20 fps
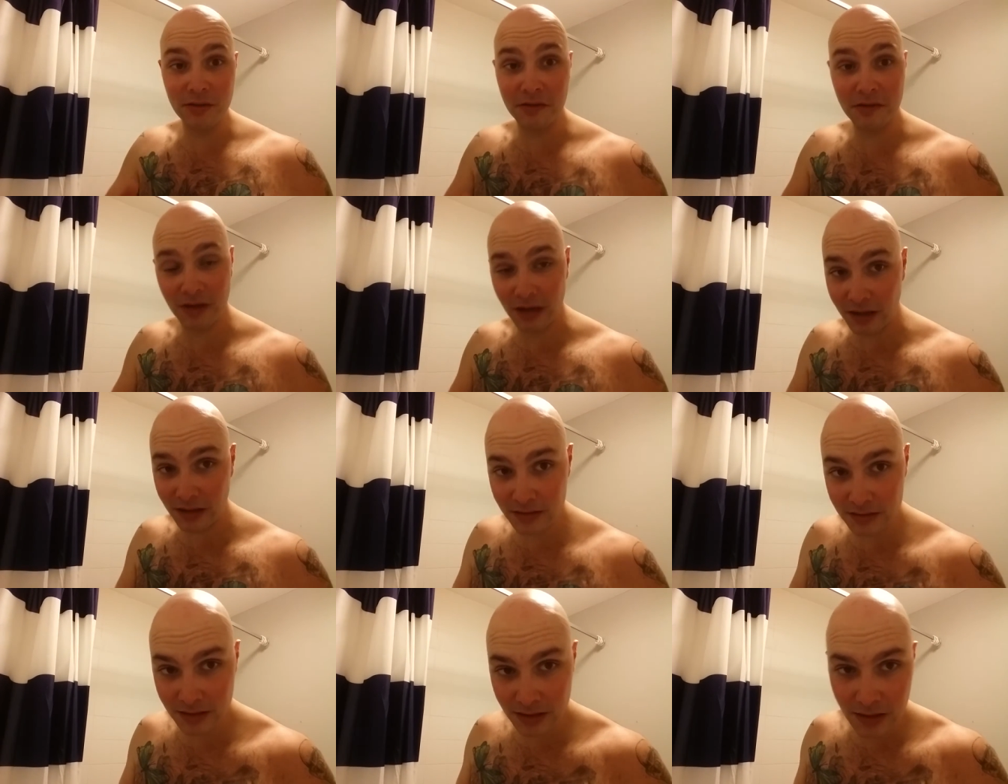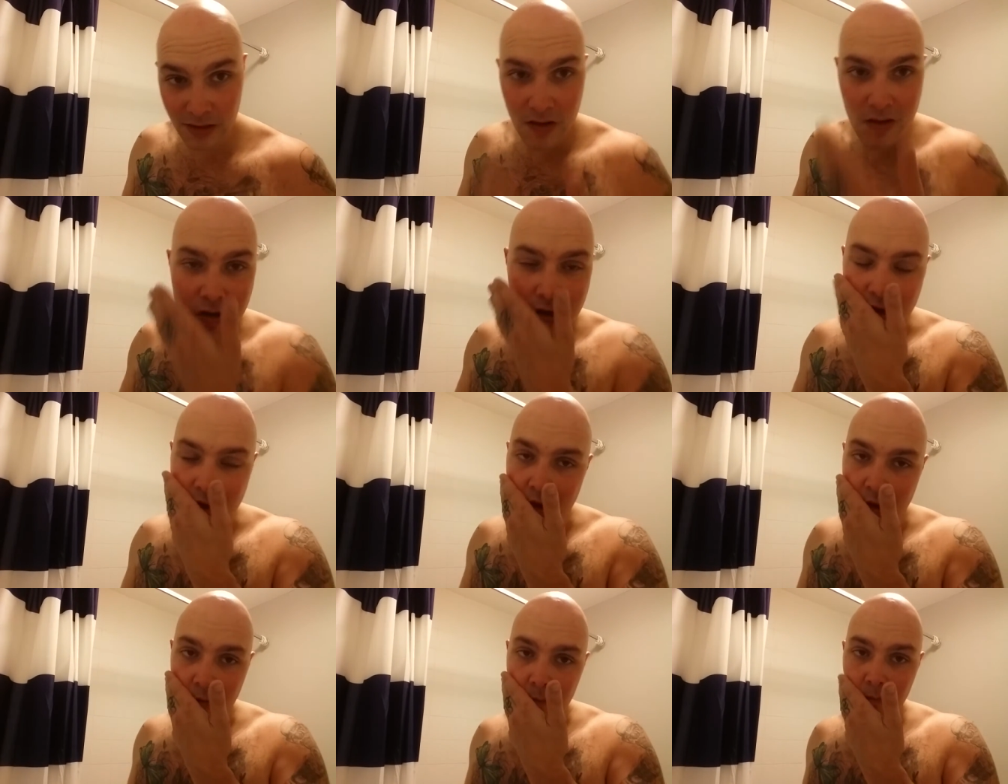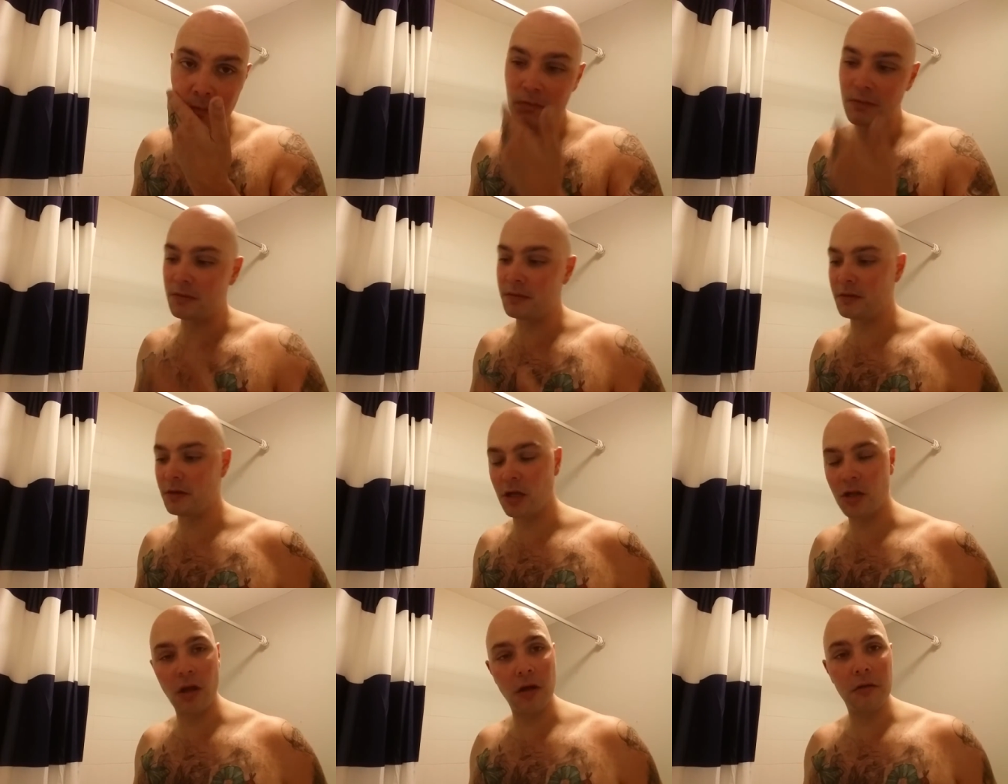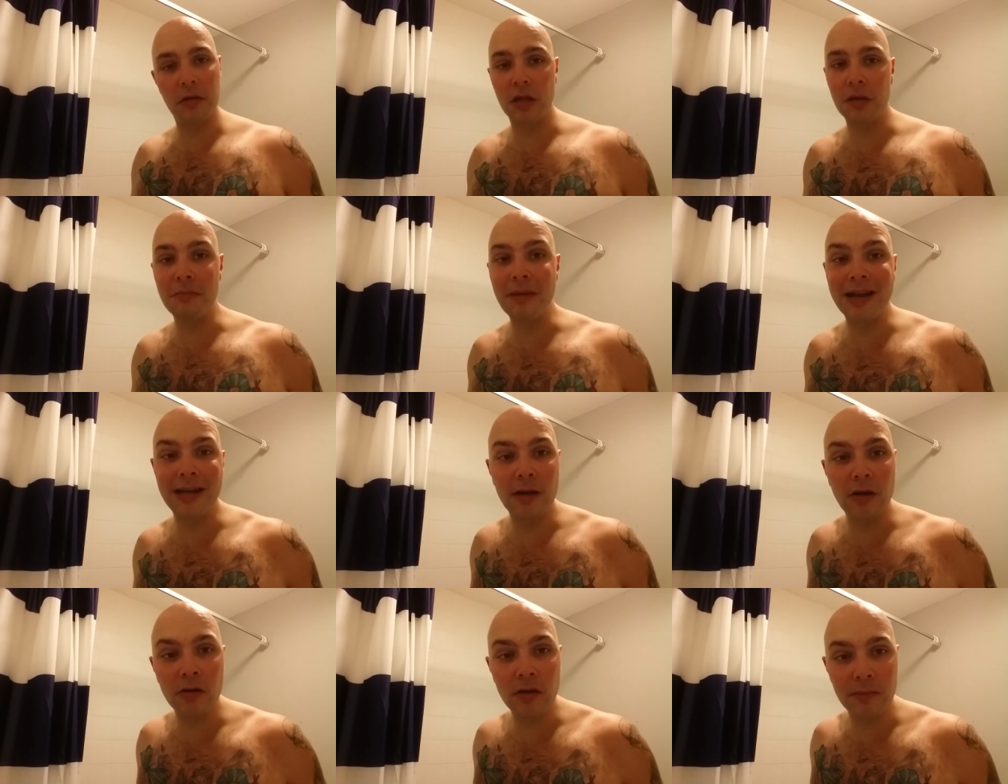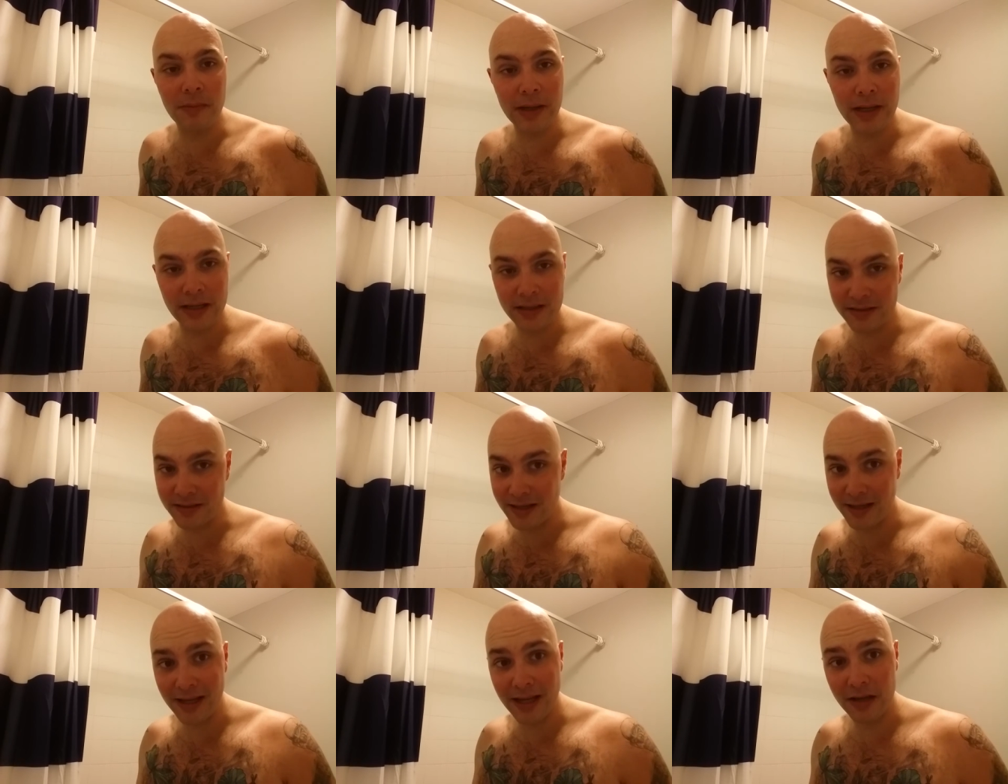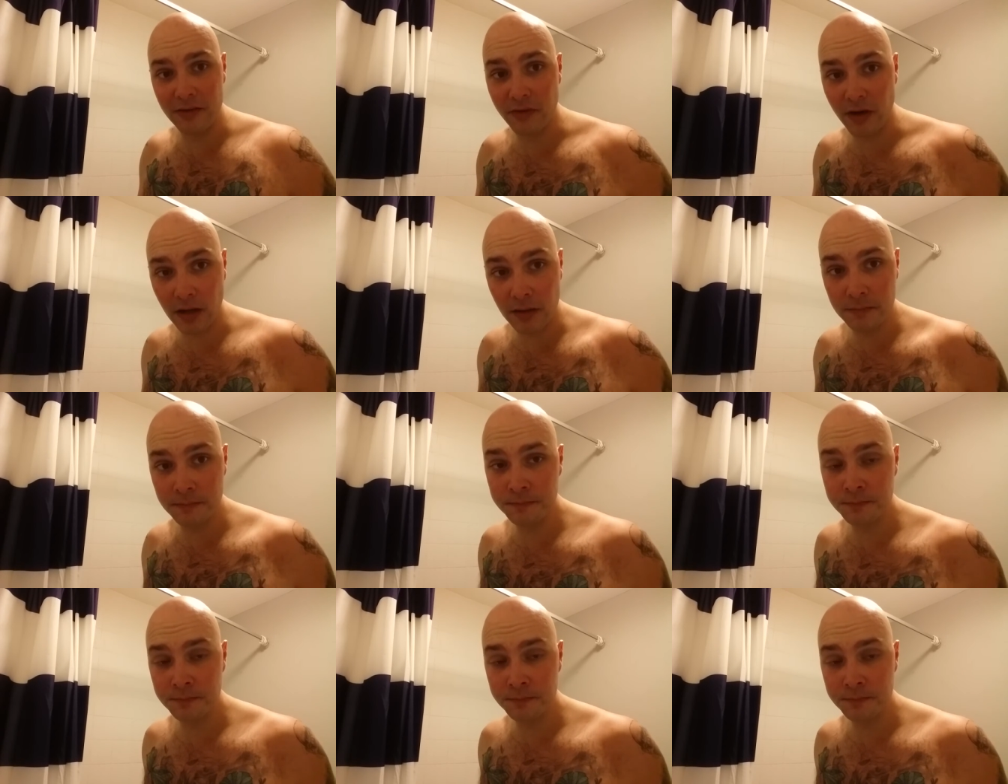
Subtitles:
with you, you don't see many on the BST either.